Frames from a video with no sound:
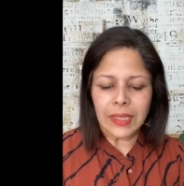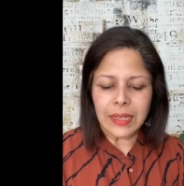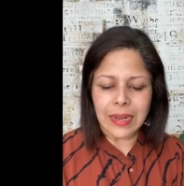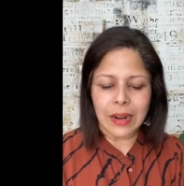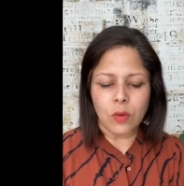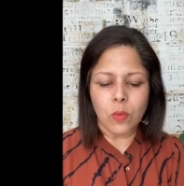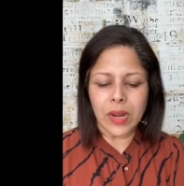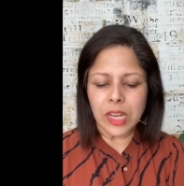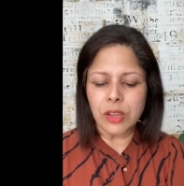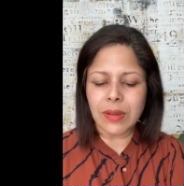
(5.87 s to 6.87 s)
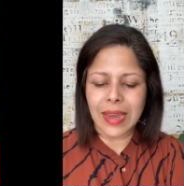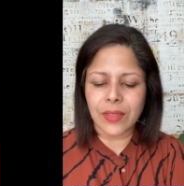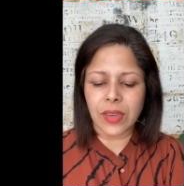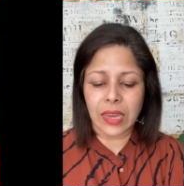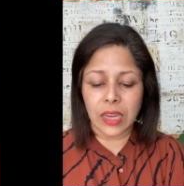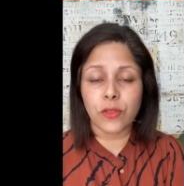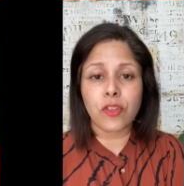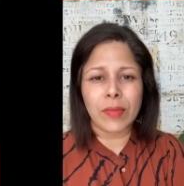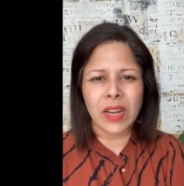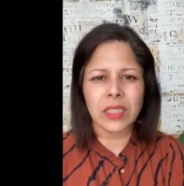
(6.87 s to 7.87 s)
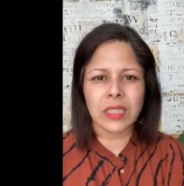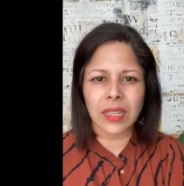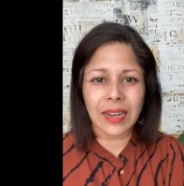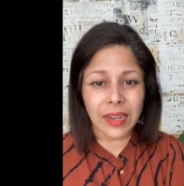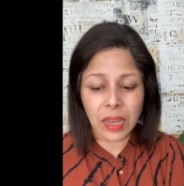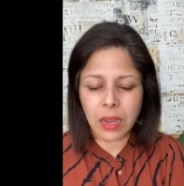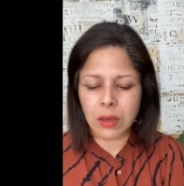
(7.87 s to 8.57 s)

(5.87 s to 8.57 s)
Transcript: Now, when you get the kit from us at the clinic,